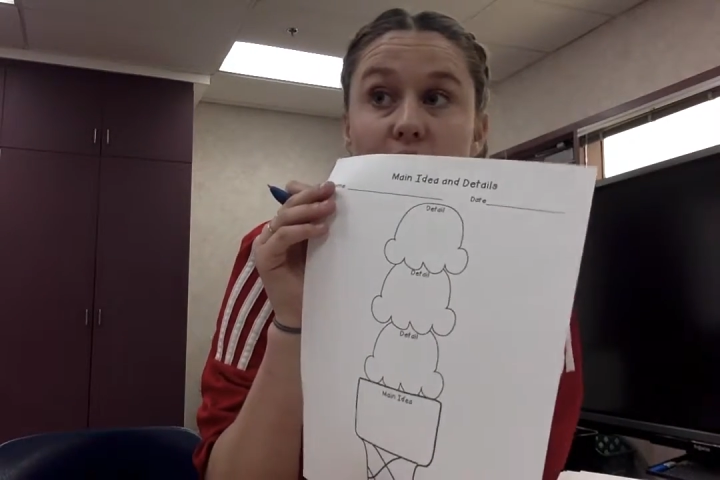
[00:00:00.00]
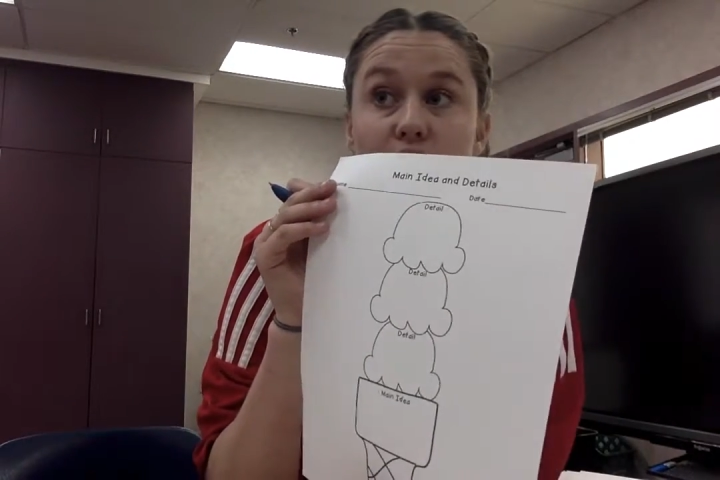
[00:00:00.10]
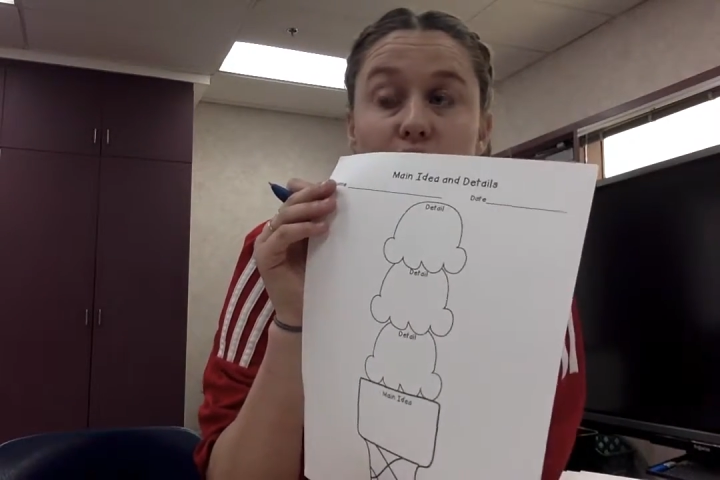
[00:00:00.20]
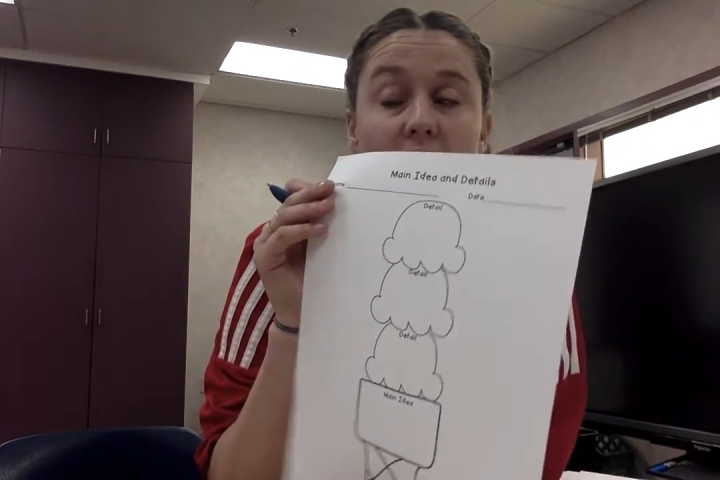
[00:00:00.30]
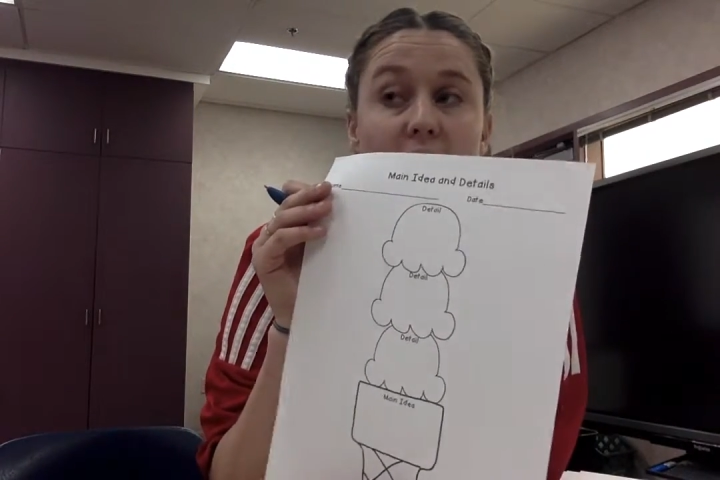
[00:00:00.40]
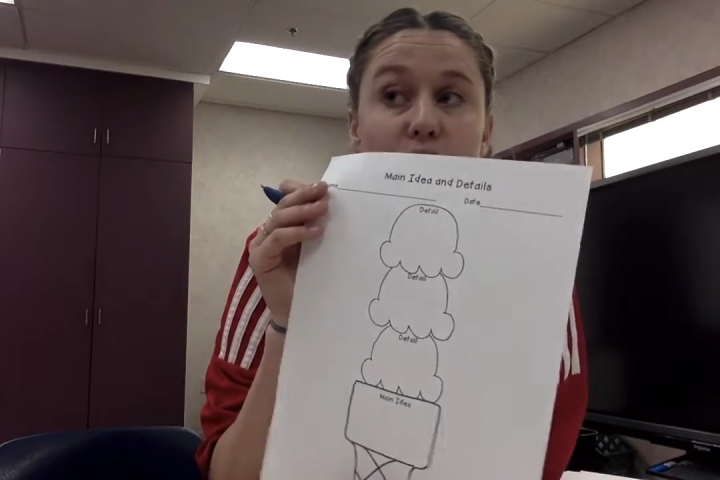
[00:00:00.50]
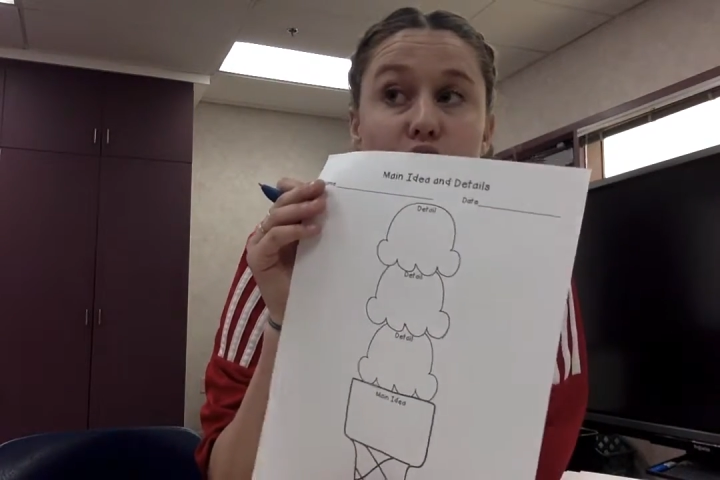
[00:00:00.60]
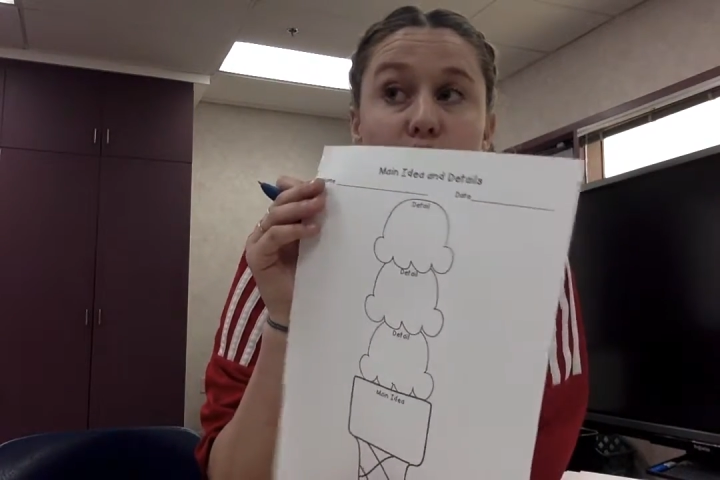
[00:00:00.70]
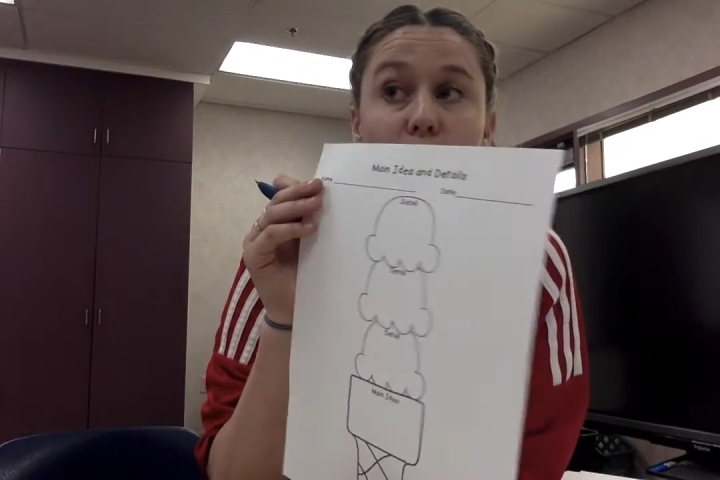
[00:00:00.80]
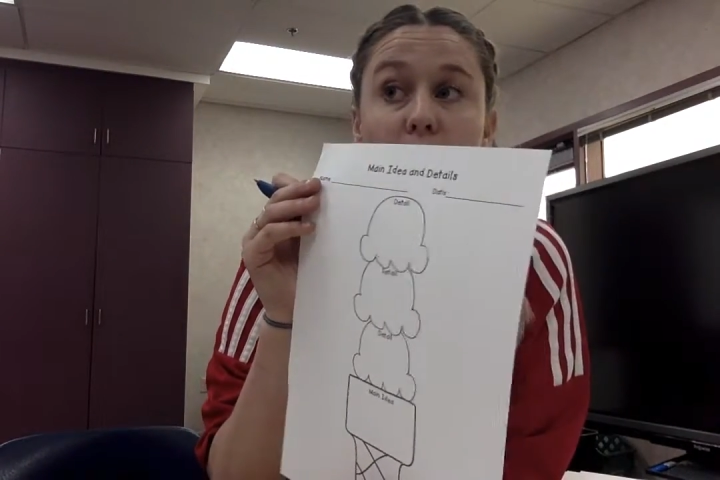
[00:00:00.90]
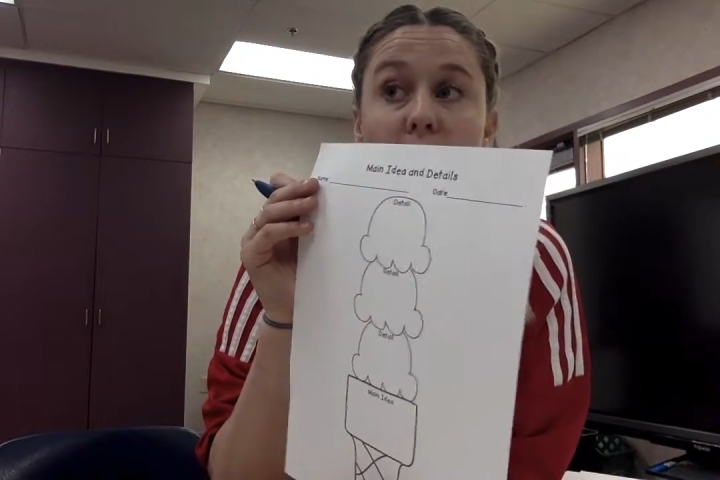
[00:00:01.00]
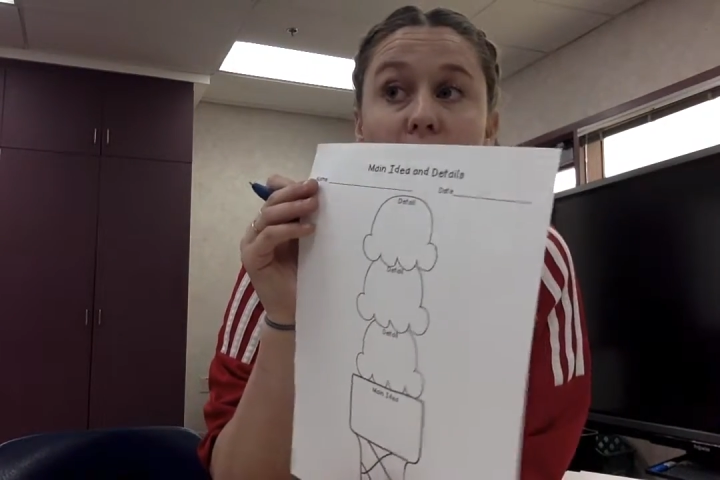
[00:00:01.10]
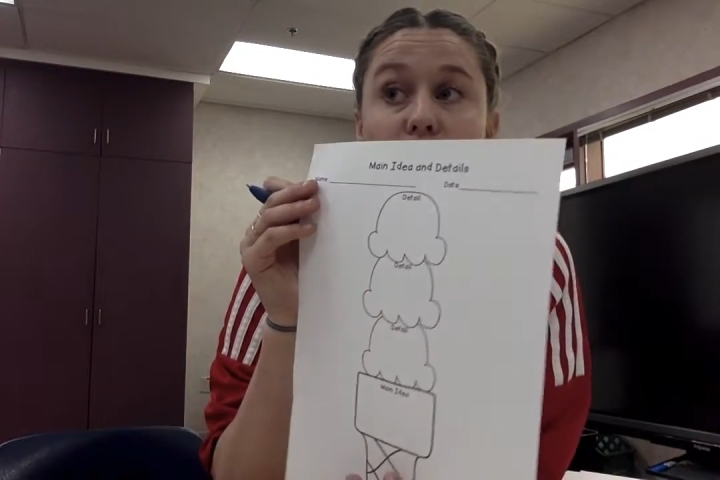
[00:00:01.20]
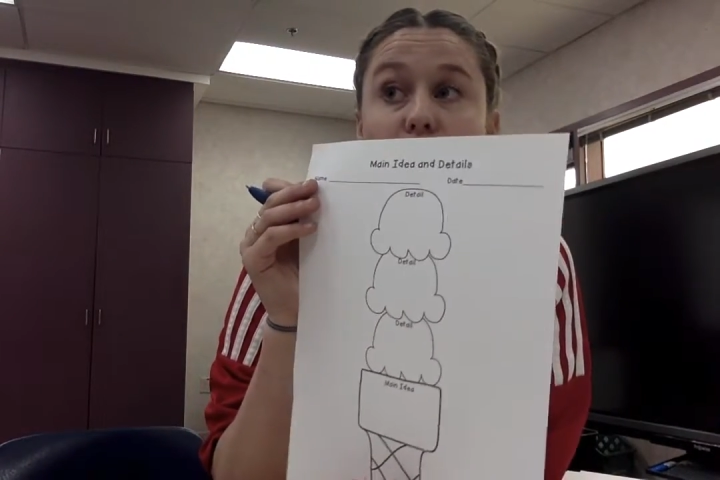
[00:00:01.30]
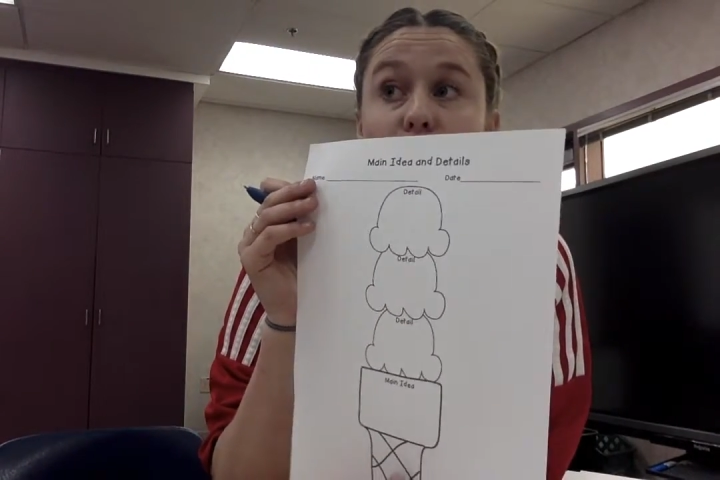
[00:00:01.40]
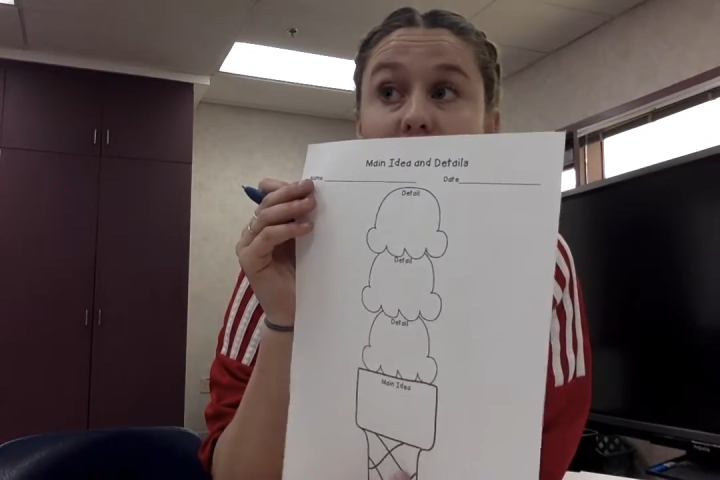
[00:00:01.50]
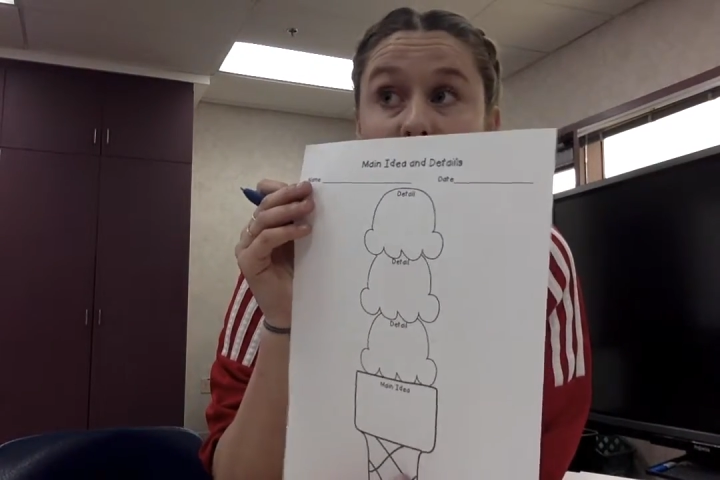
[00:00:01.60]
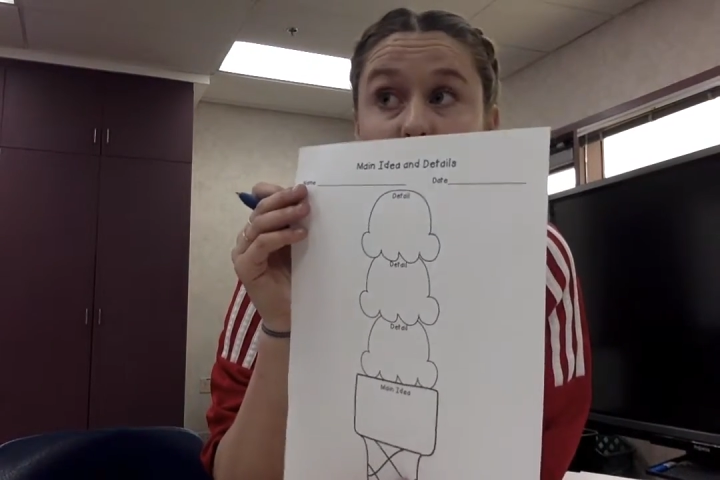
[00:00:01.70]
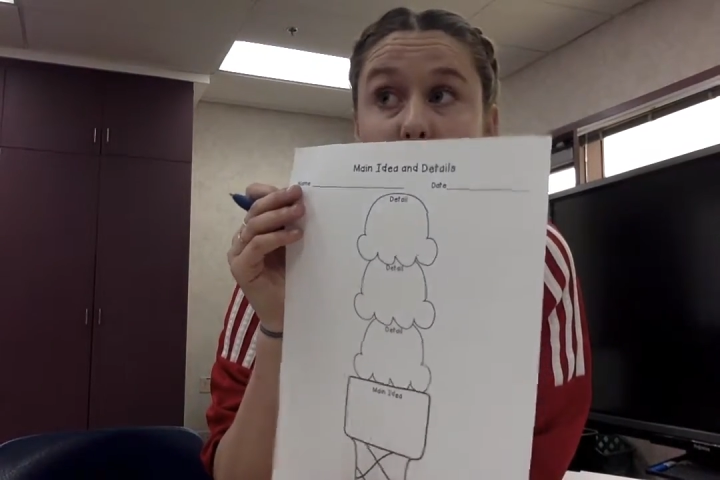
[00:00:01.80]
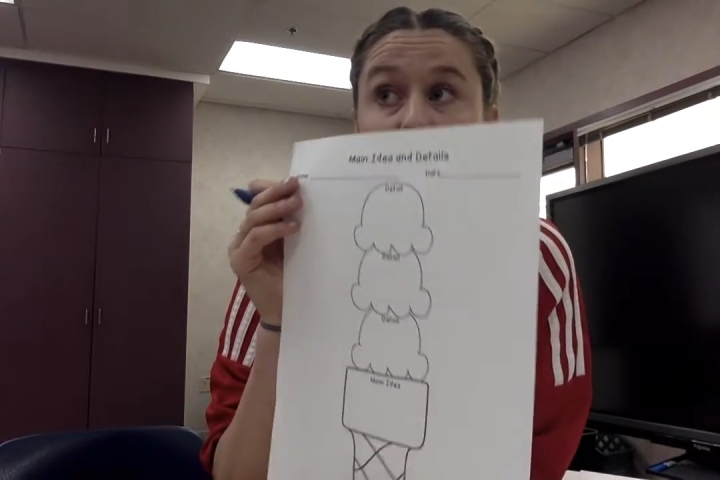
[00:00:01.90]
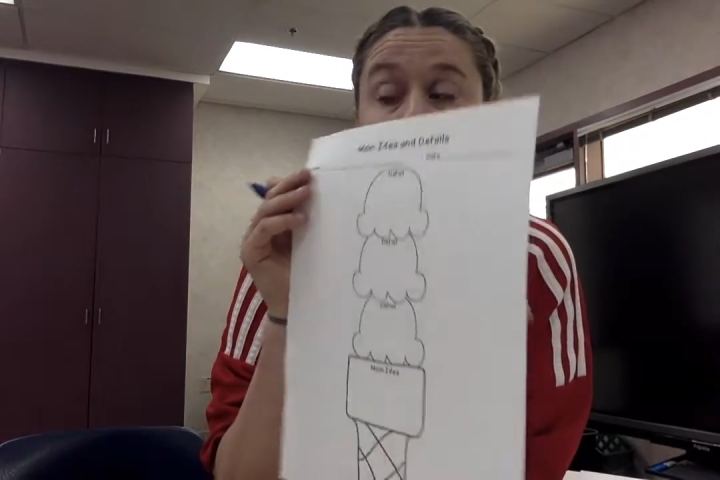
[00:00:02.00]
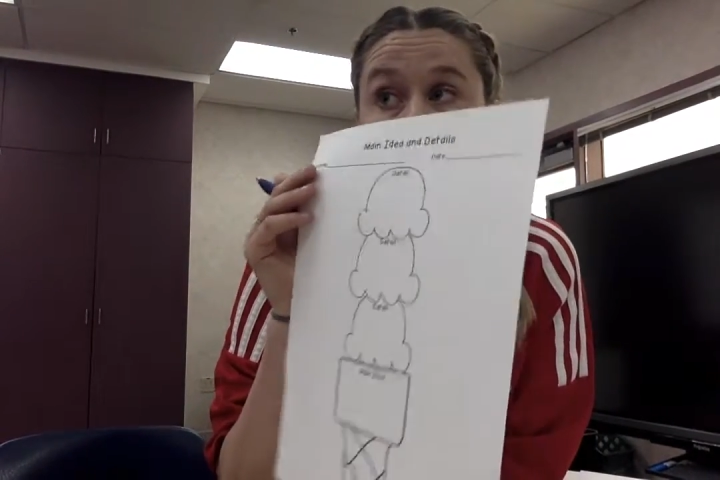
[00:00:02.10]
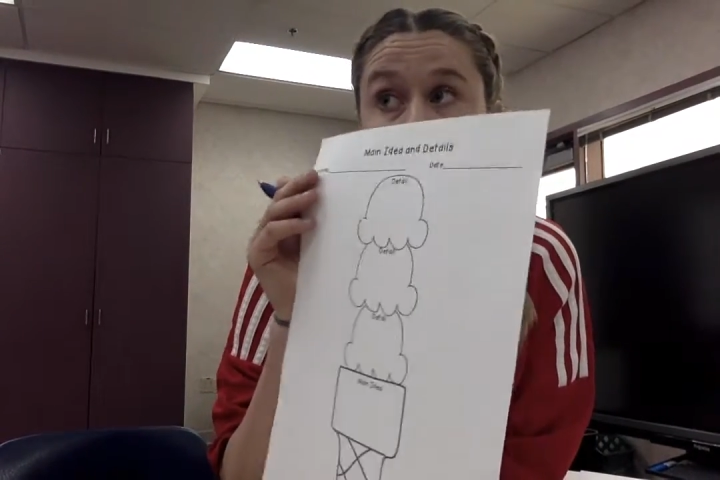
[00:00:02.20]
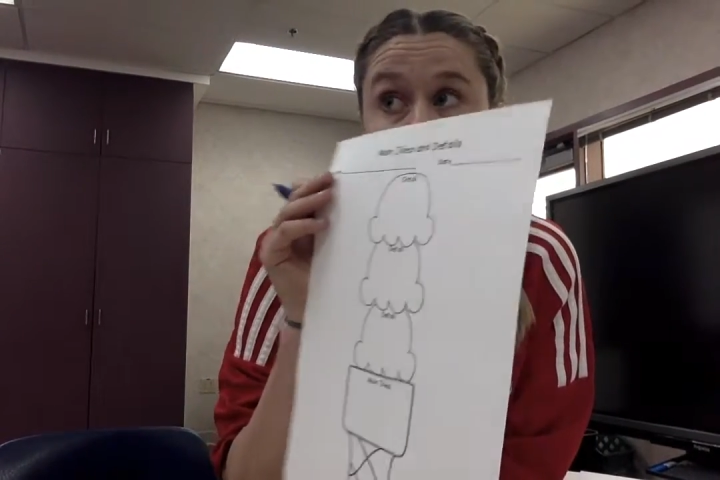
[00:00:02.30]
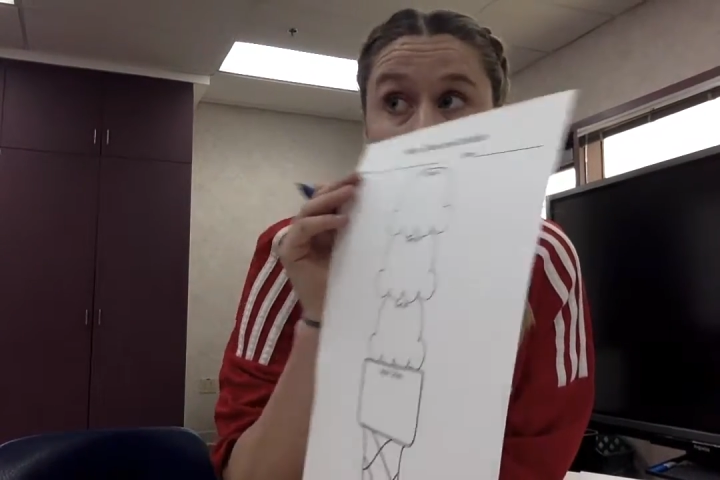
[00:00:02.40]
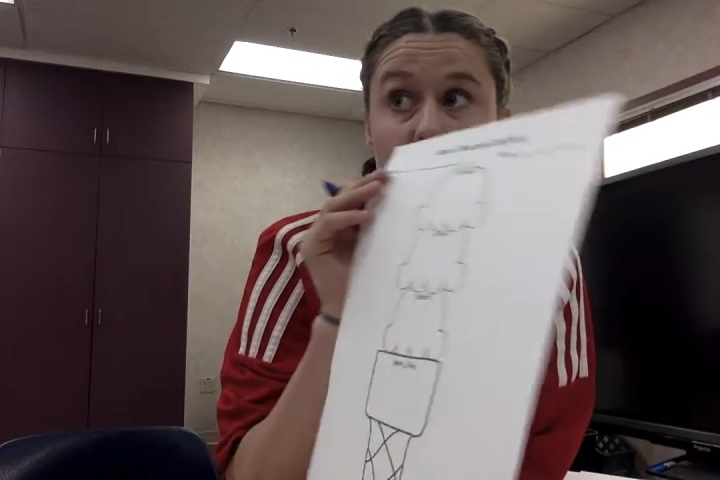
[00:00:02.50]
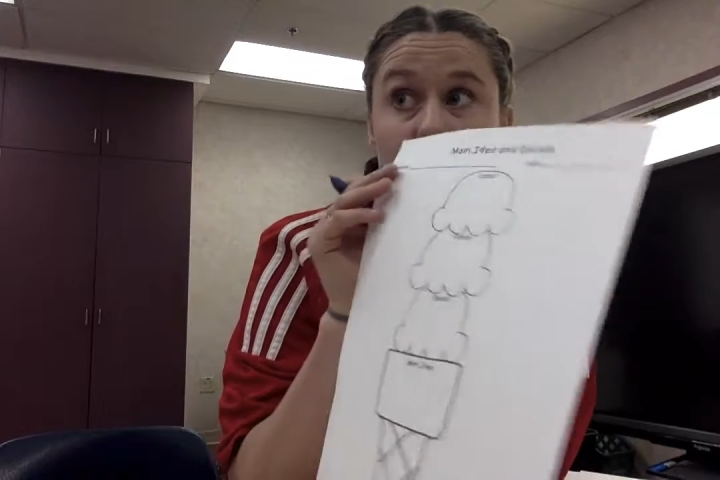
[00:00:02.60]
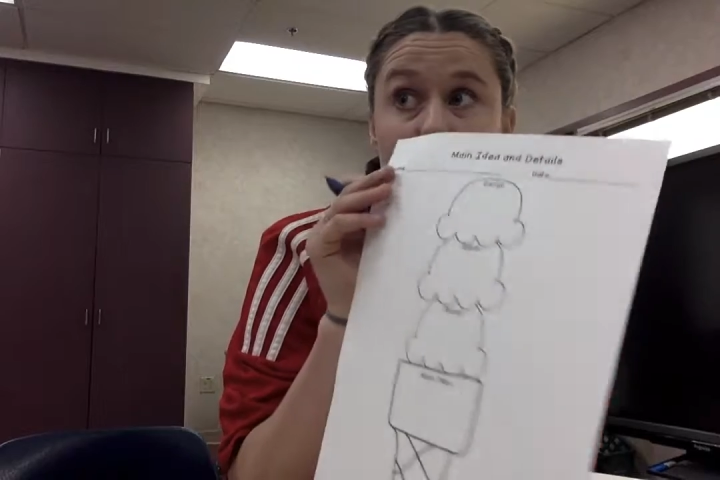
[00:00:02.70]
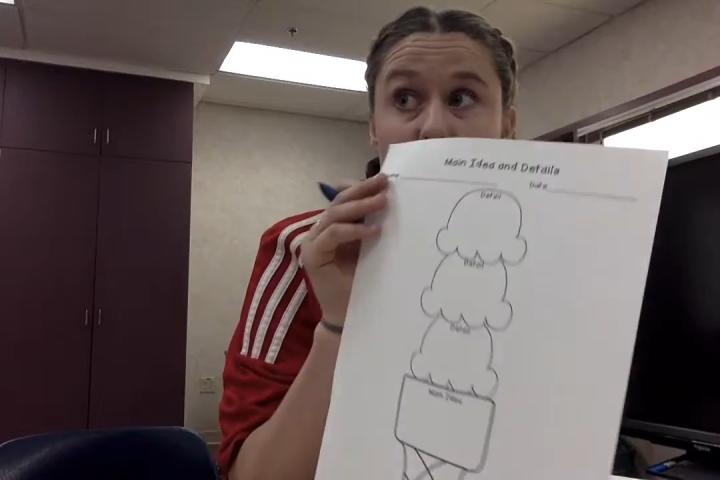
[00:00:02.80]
Should I have showed how to do this in my PowerPoint?